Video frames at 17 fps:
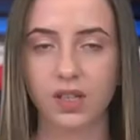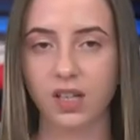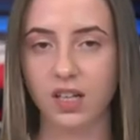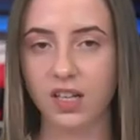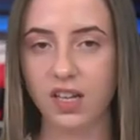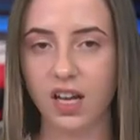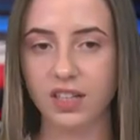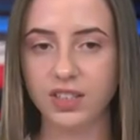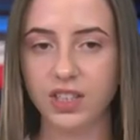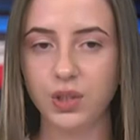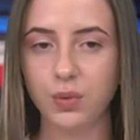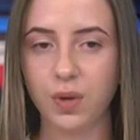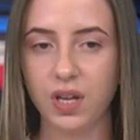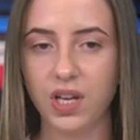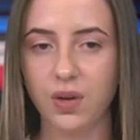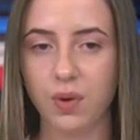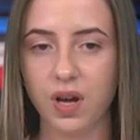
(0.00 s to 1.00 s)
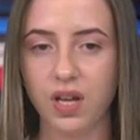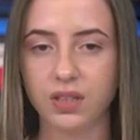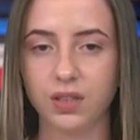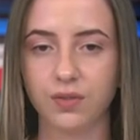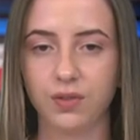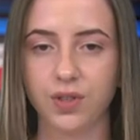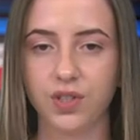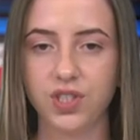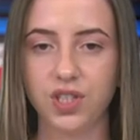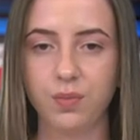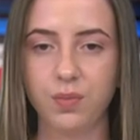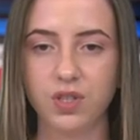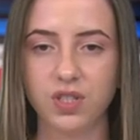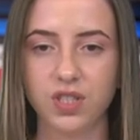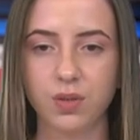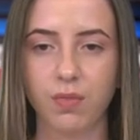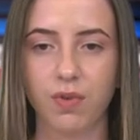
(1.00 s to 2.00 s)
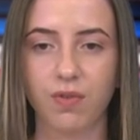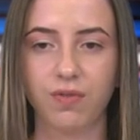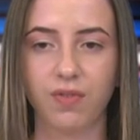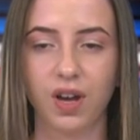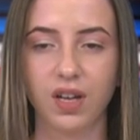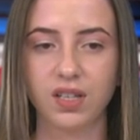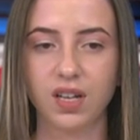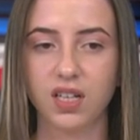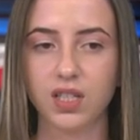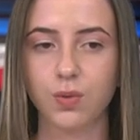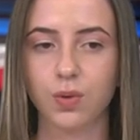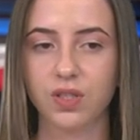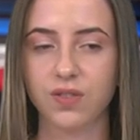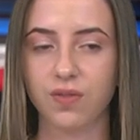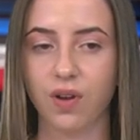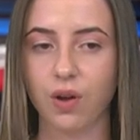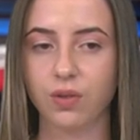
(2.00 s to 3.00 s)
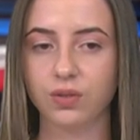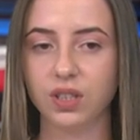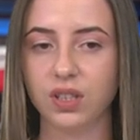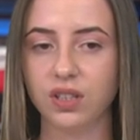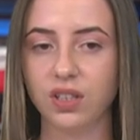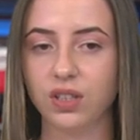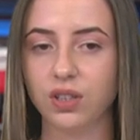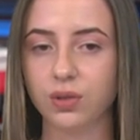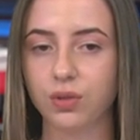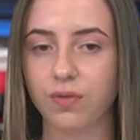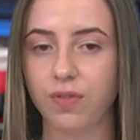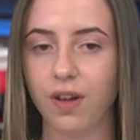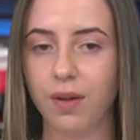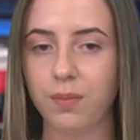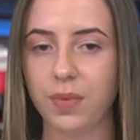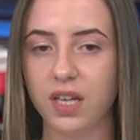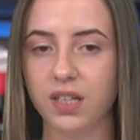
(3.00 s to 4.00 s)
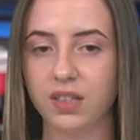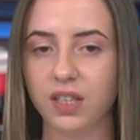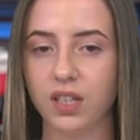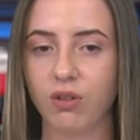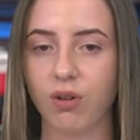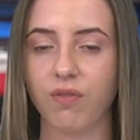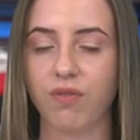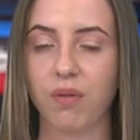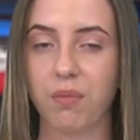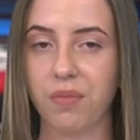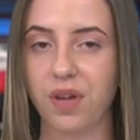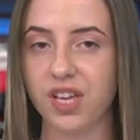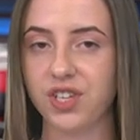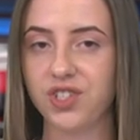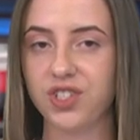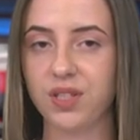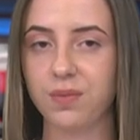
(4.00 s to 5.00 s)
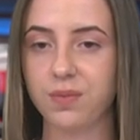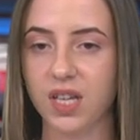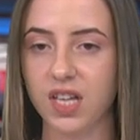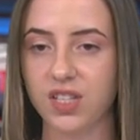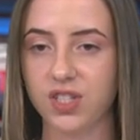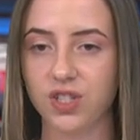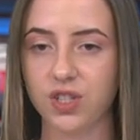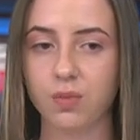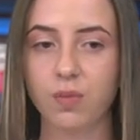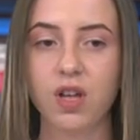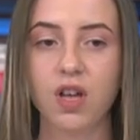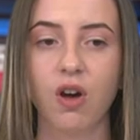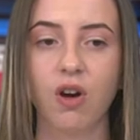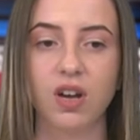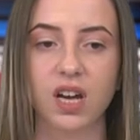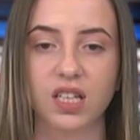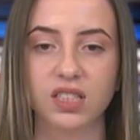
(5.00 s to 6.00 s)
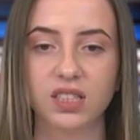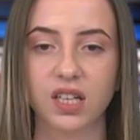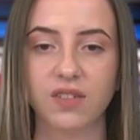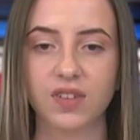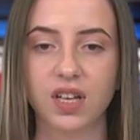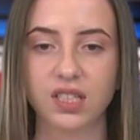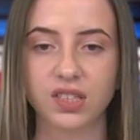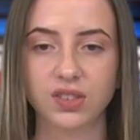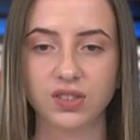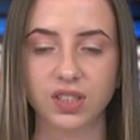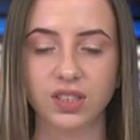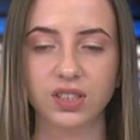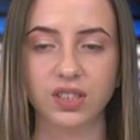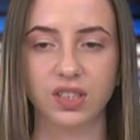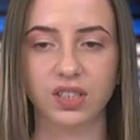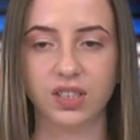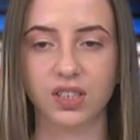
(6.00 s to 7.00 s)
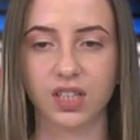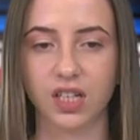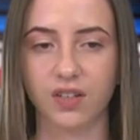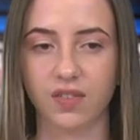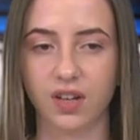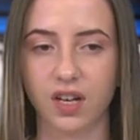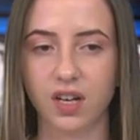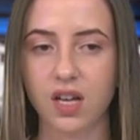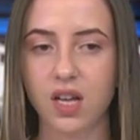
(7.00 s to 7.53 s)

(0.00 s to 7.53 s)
In 1921, the future Museum of Fine Arts was founded in a tufa building of a men's gymnasium on Astafyan Street in Yerevan,